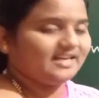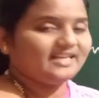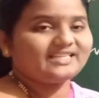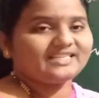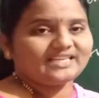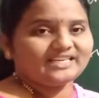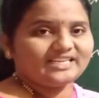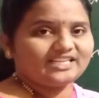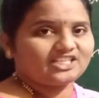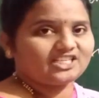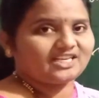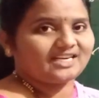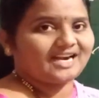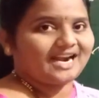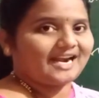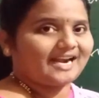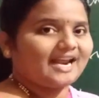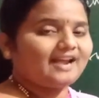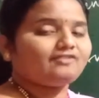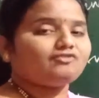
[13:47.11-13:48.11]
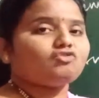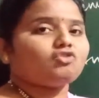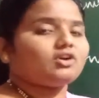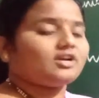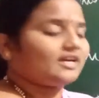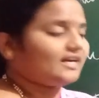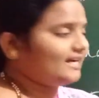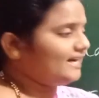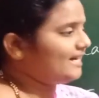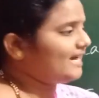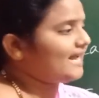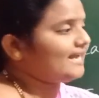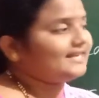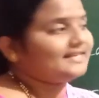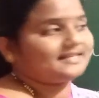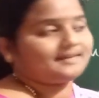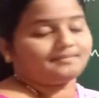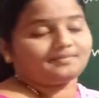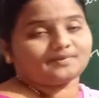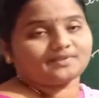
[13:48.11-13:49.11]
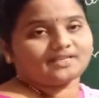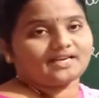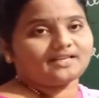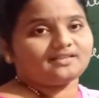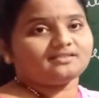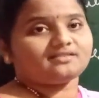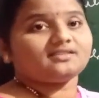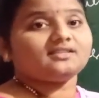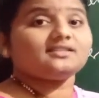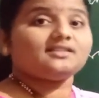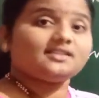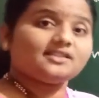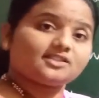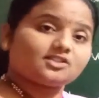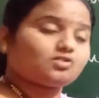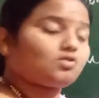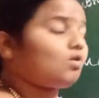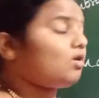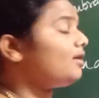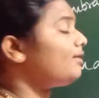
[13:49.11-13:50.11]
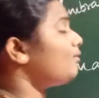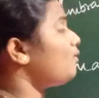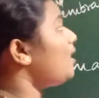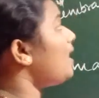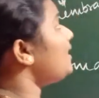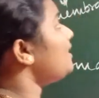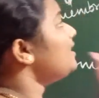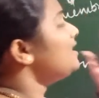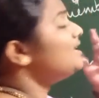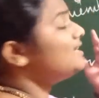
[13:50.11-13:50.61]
Isn't it, children? A watery like substance. This is called what?